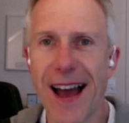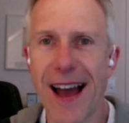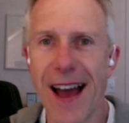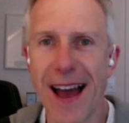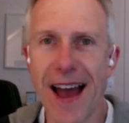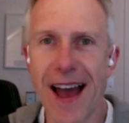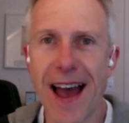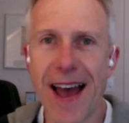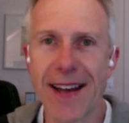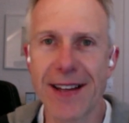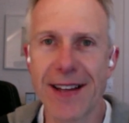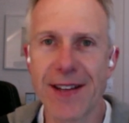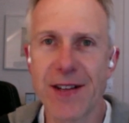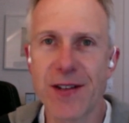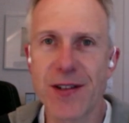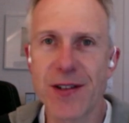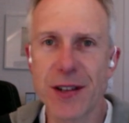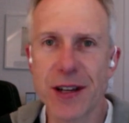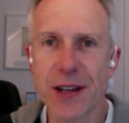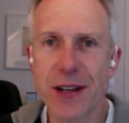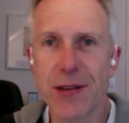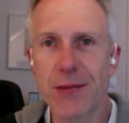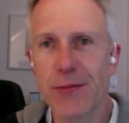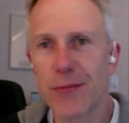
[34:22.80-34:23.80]
And
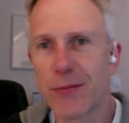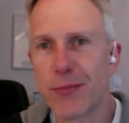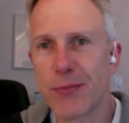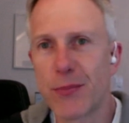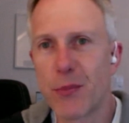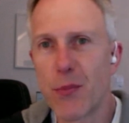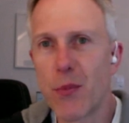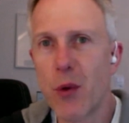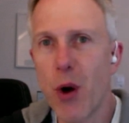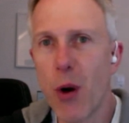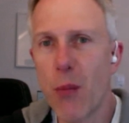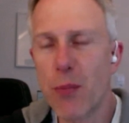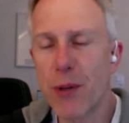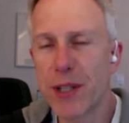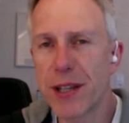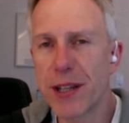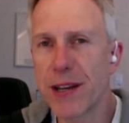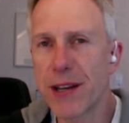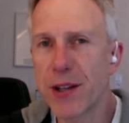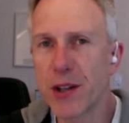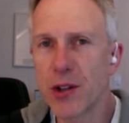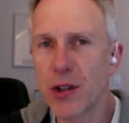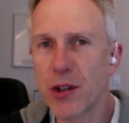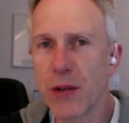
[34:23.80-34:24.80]
what
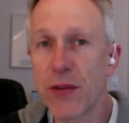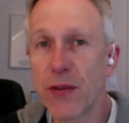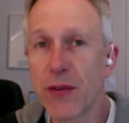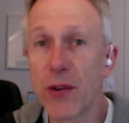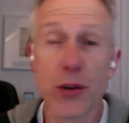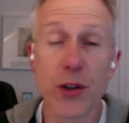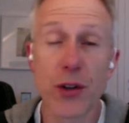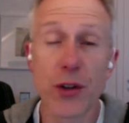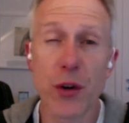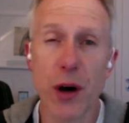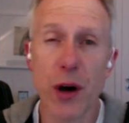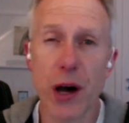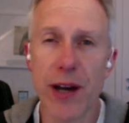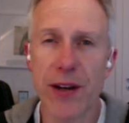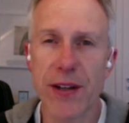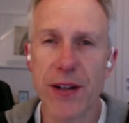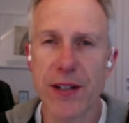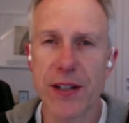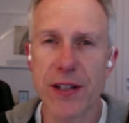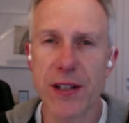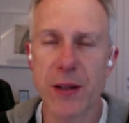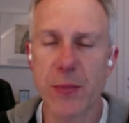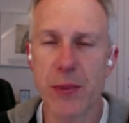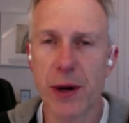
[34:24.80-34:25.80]
percentage of good
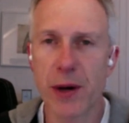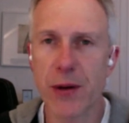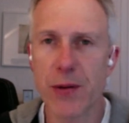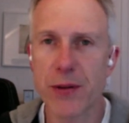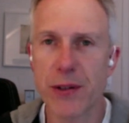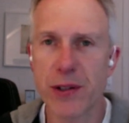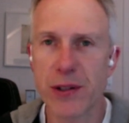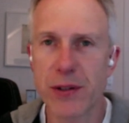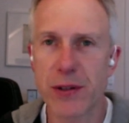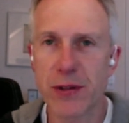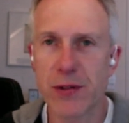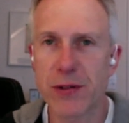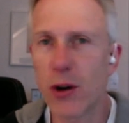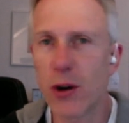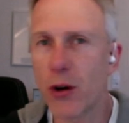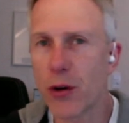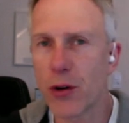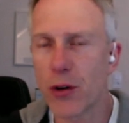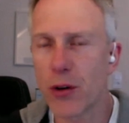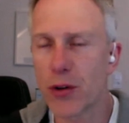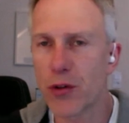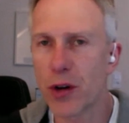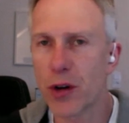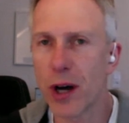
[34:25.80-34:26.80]
riders as opposed to not
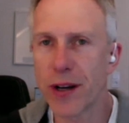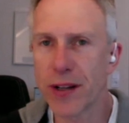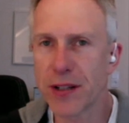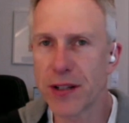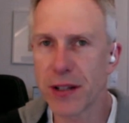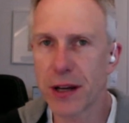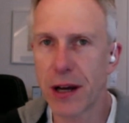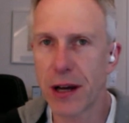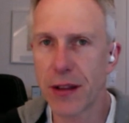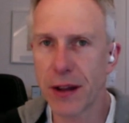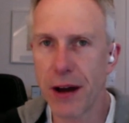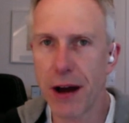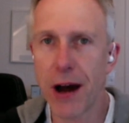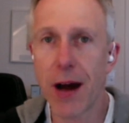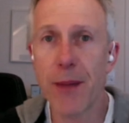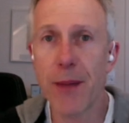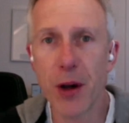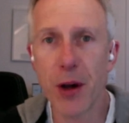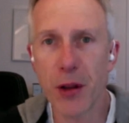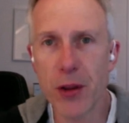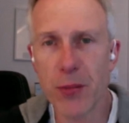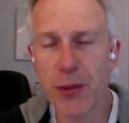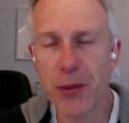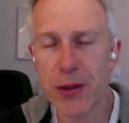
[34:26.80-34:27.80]
good riders are there? I'm
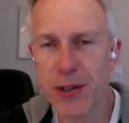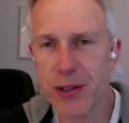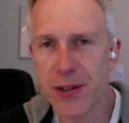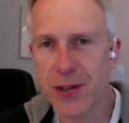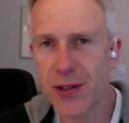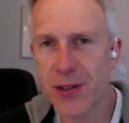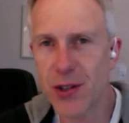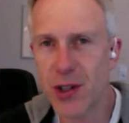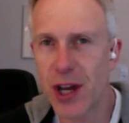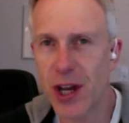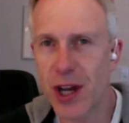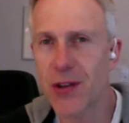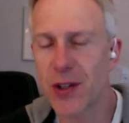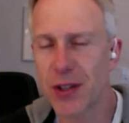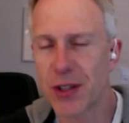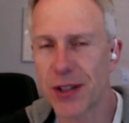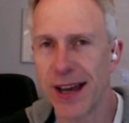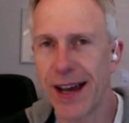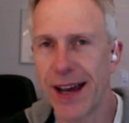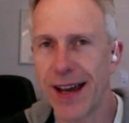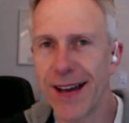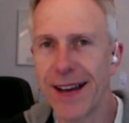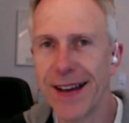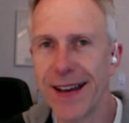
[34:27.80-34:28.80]
not the person to judge
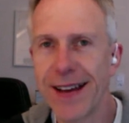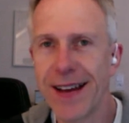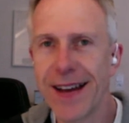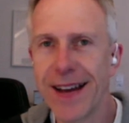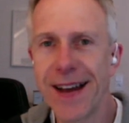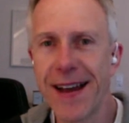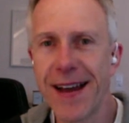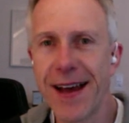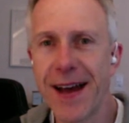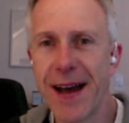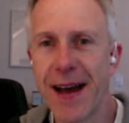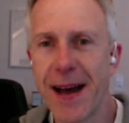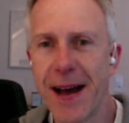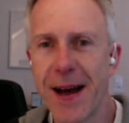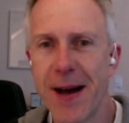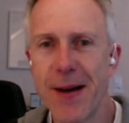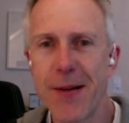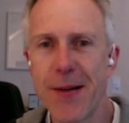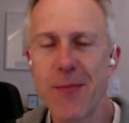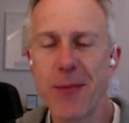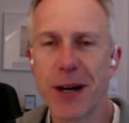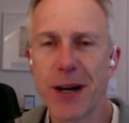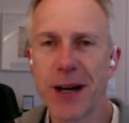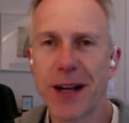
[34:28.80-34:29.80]
that.
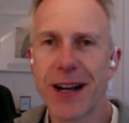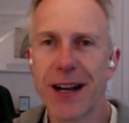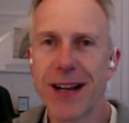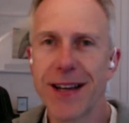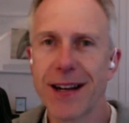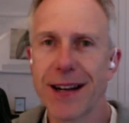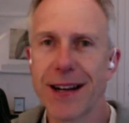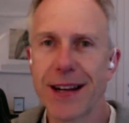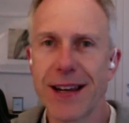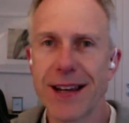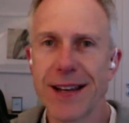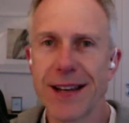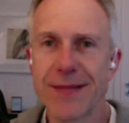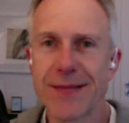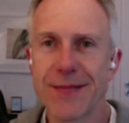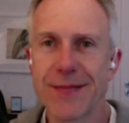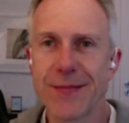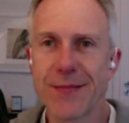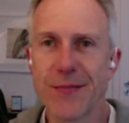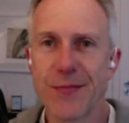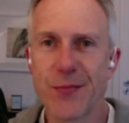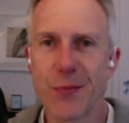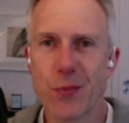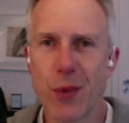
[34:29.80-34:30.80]
But clearly,
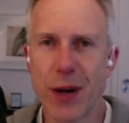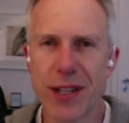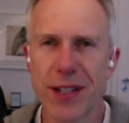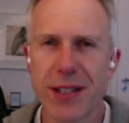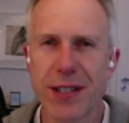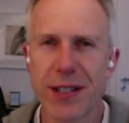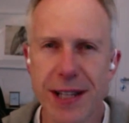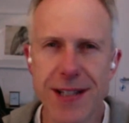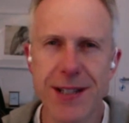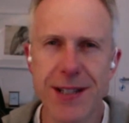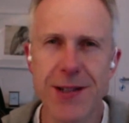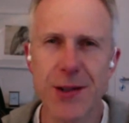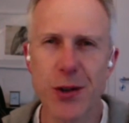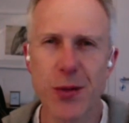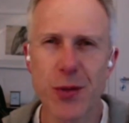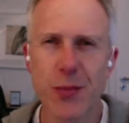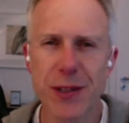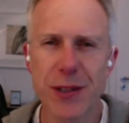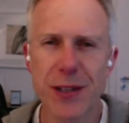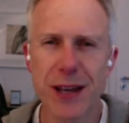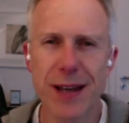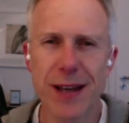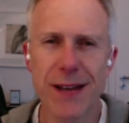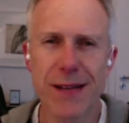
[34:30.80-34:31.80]
when
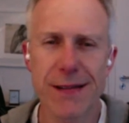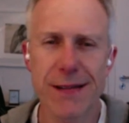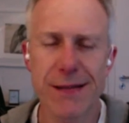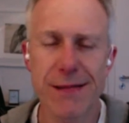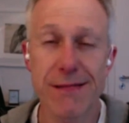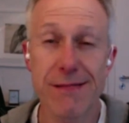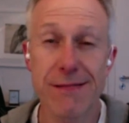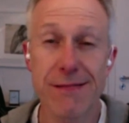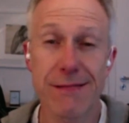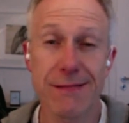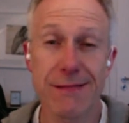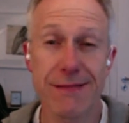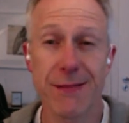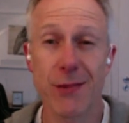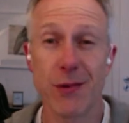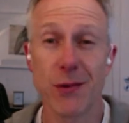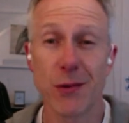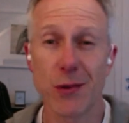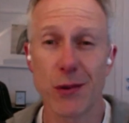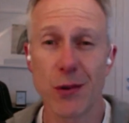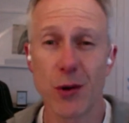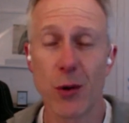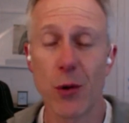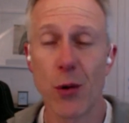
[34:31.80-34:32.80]
62%
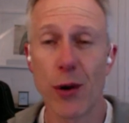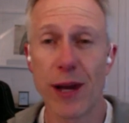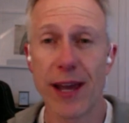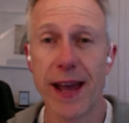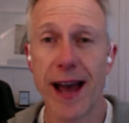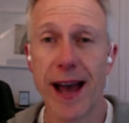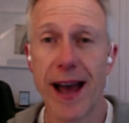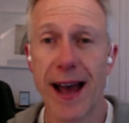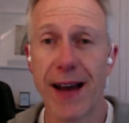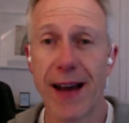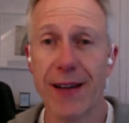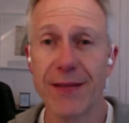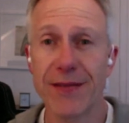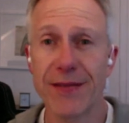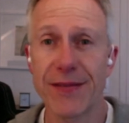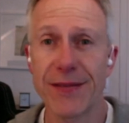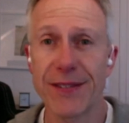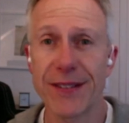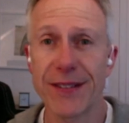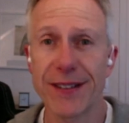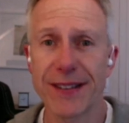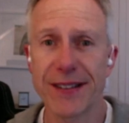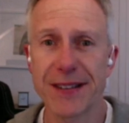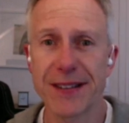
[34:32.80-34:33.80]
already have,
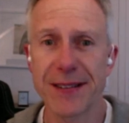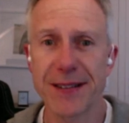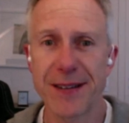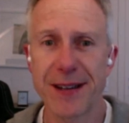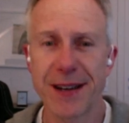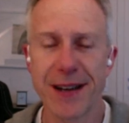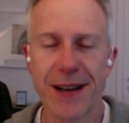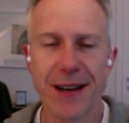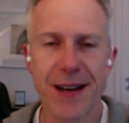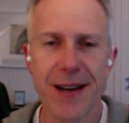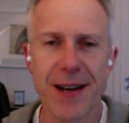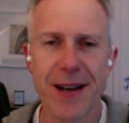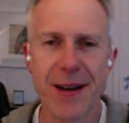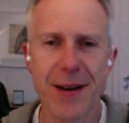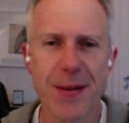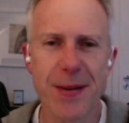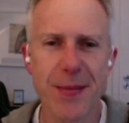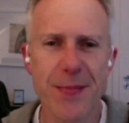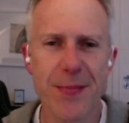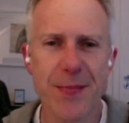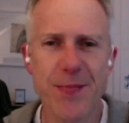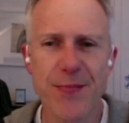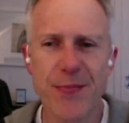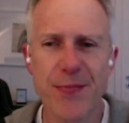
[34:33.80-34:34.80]

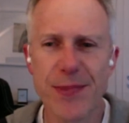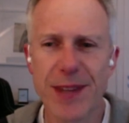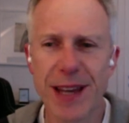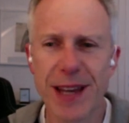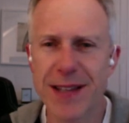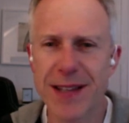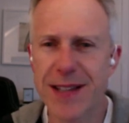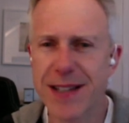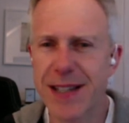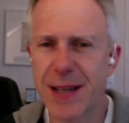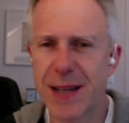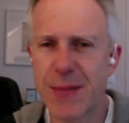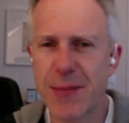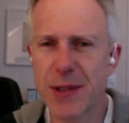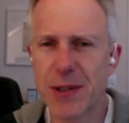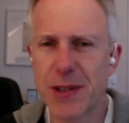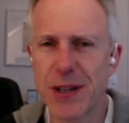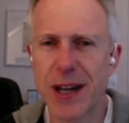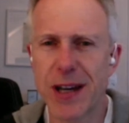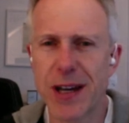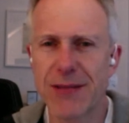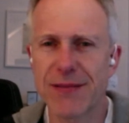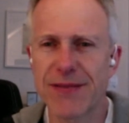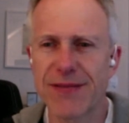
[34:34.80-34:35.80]
that seems
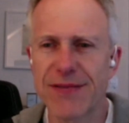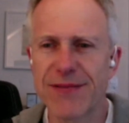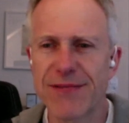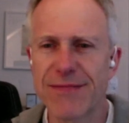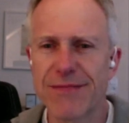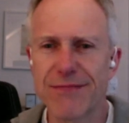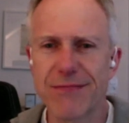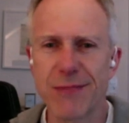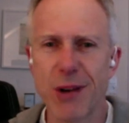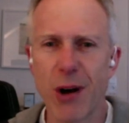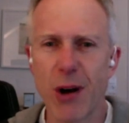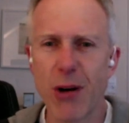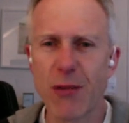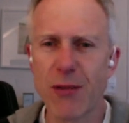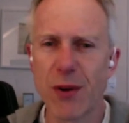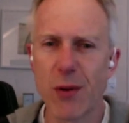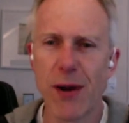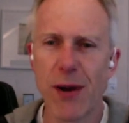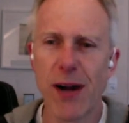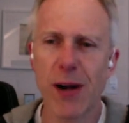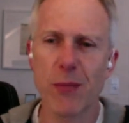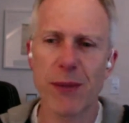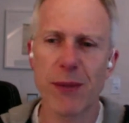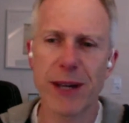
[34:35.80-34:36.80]
kind of
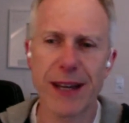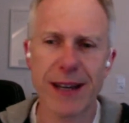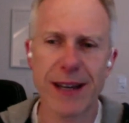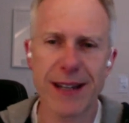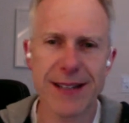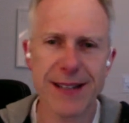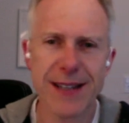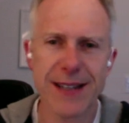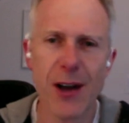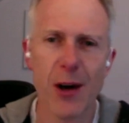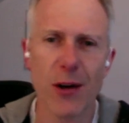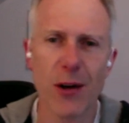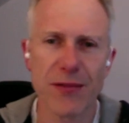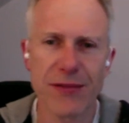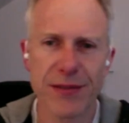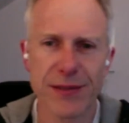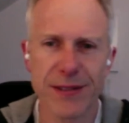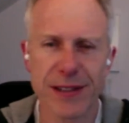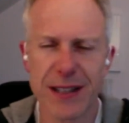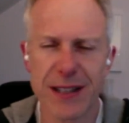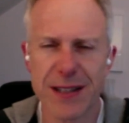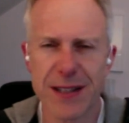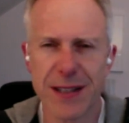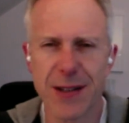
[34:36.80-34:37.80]
overwhelming in itself,
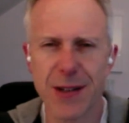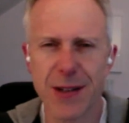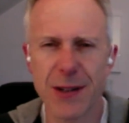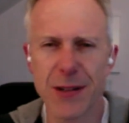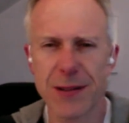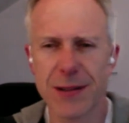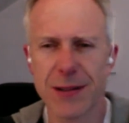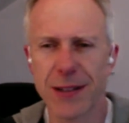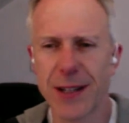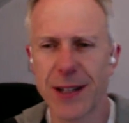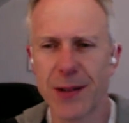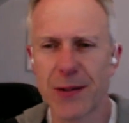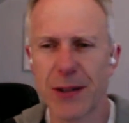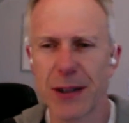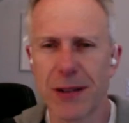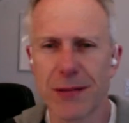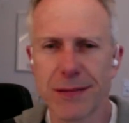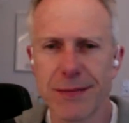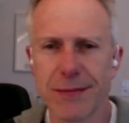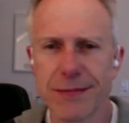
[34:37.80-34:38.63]
is it not? I don't know.